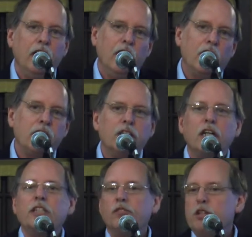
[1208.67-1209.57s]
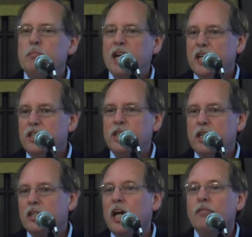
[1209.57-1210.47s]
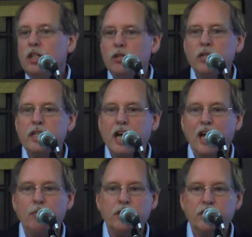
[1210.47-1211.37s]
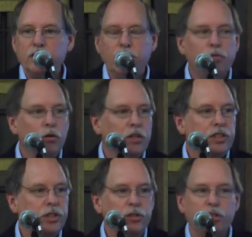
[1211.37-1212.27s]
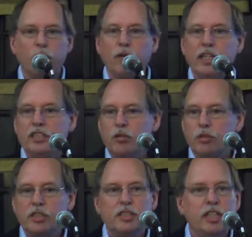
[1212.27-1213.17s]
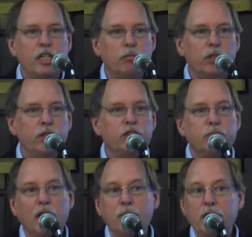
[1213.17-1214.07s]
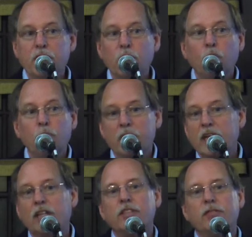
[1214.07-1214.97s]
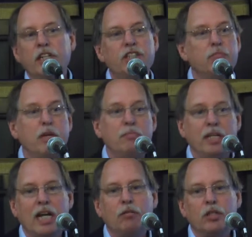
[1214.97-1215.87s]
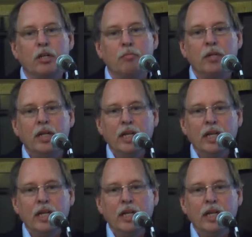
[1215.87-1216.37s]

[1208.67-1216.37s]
uh, collectively managing livelihood commons for forest use or grazing, where sustainable use might be the goal, but conservation may be an outcome.